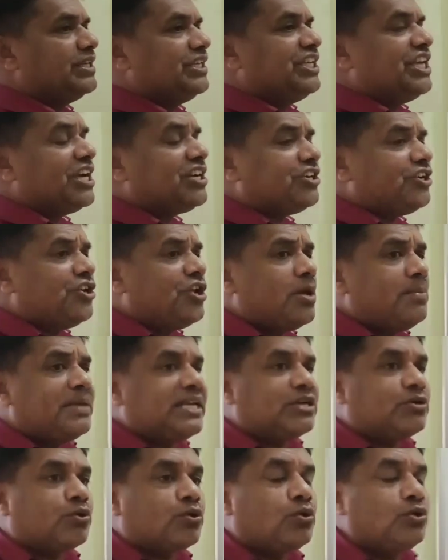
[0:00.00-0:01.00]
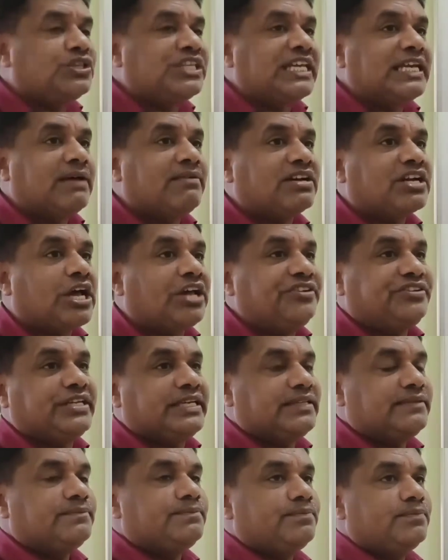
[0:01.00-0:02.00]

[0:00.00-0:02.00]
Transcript: economic growth in our country,